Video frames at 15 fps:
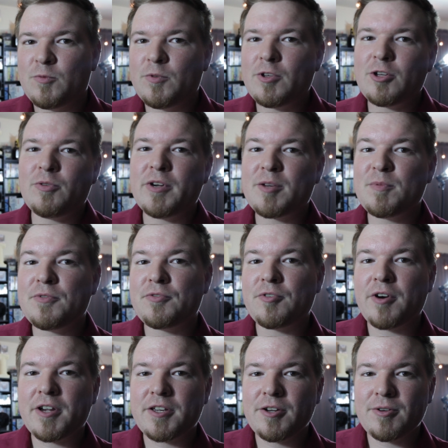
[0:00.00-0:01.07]
Real quick
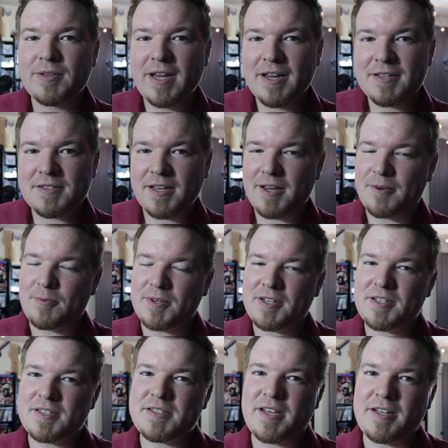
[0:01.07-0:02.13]
before I go, guys, I wanted
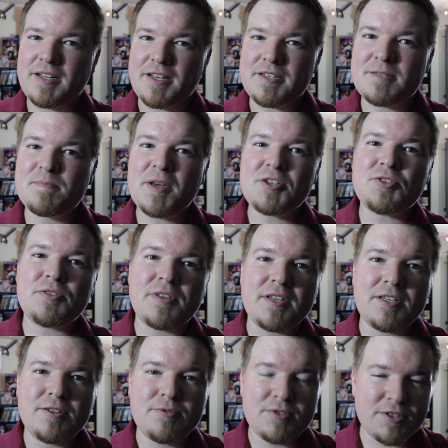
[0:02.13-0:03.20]
to send a special
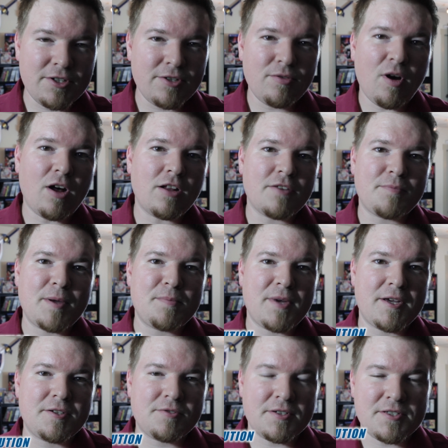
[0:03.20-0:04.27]
thank you to all of my
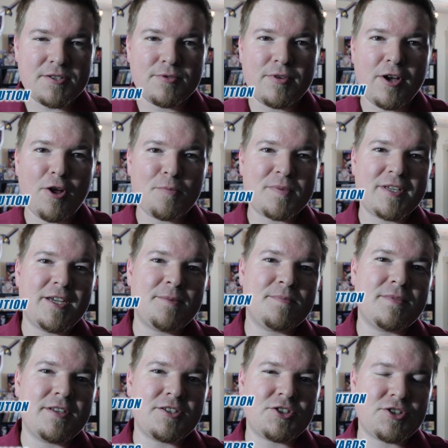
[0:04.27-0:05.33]
patrons who help keep
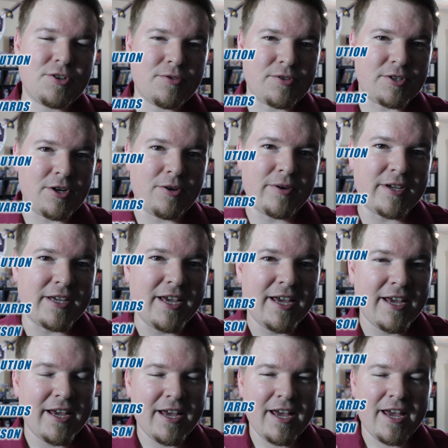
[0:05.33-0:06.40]
this show going
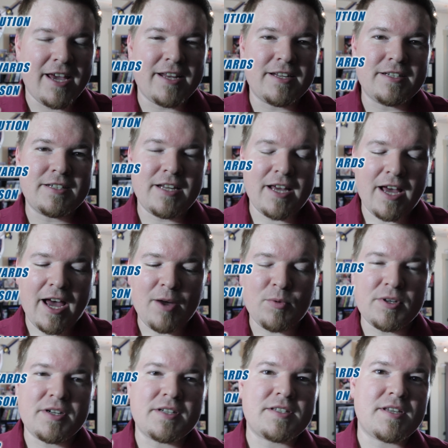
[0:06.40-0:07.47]
and I
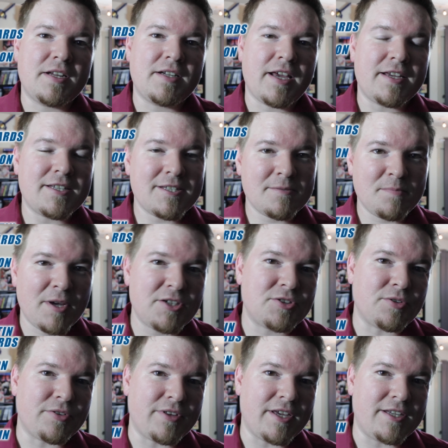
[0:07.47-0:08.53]
wanted to send a
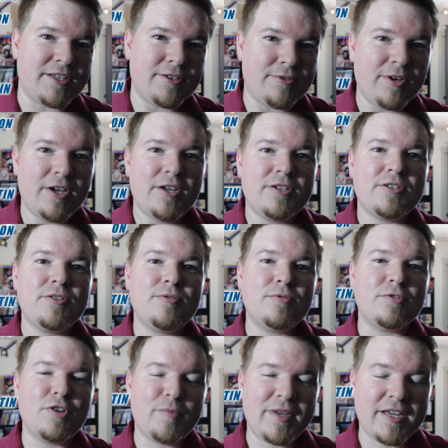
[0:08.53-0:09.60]
special thank you to
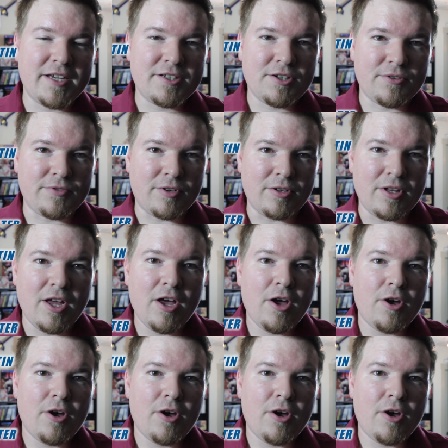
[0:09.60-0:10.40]
Looming Interval,